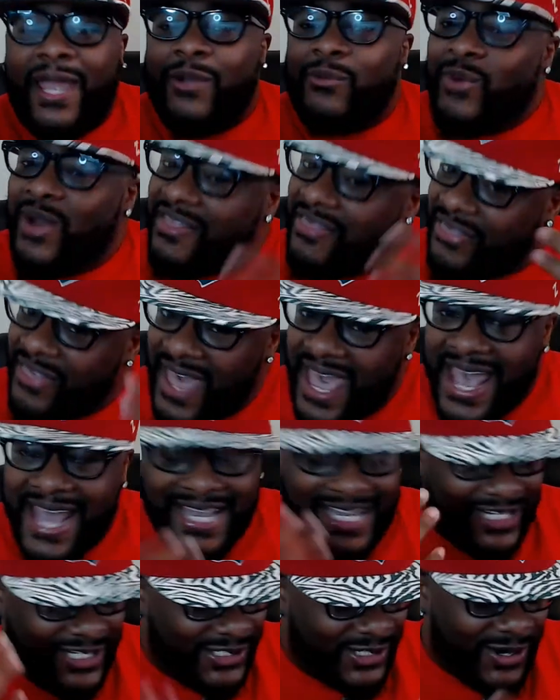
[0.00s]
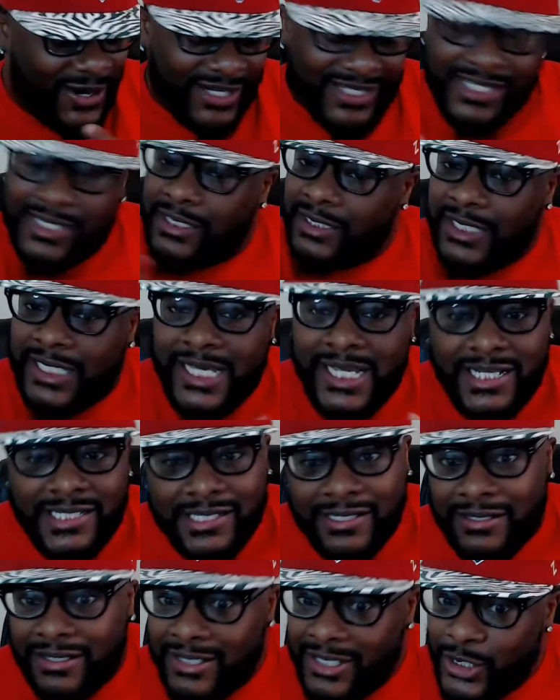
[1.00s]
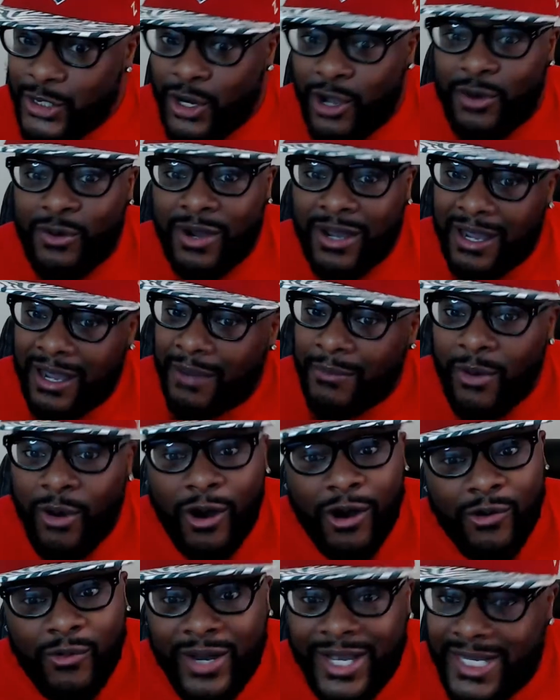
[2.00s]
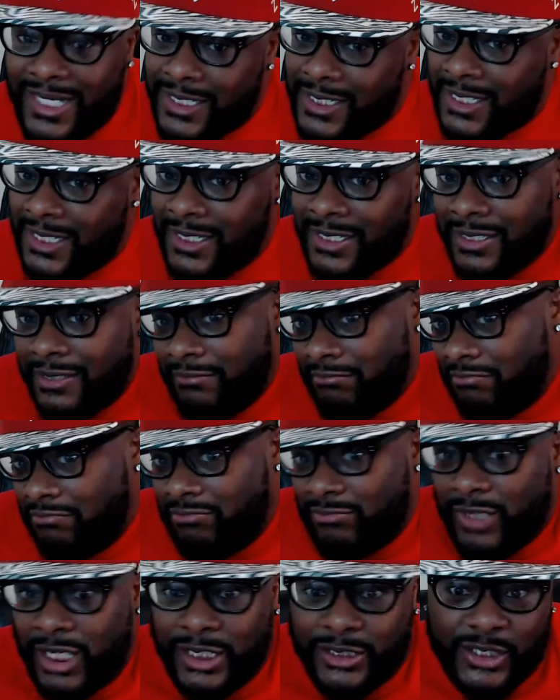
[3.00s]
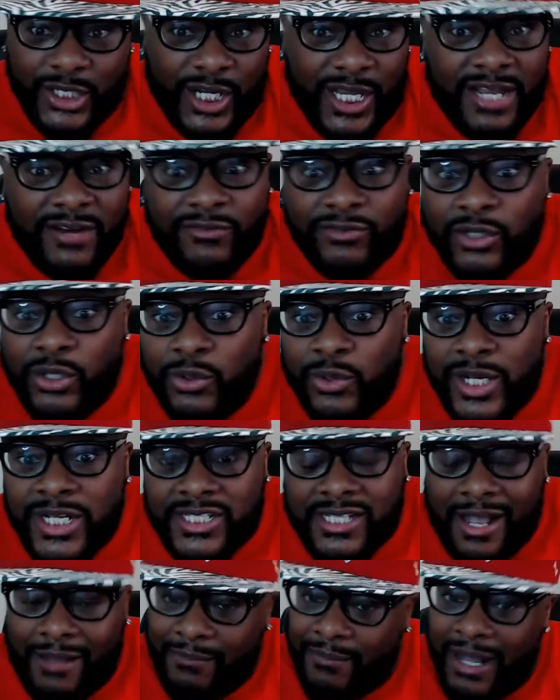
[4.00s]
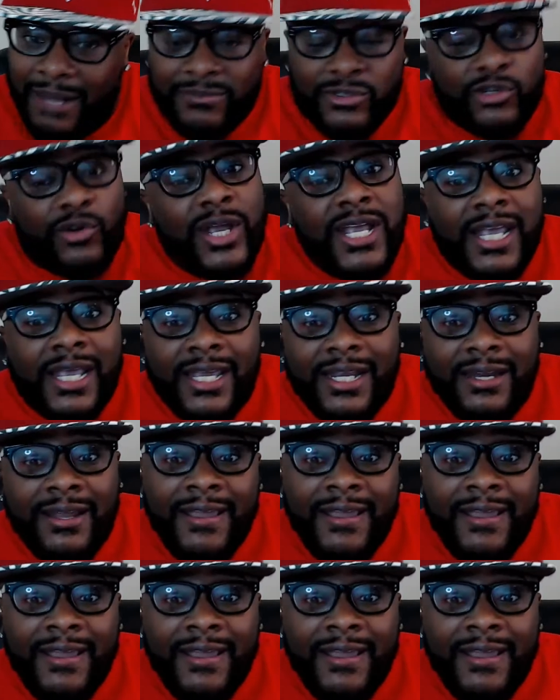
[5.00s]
with that, it started to lead to, I'm always under the influence. I'm drinking.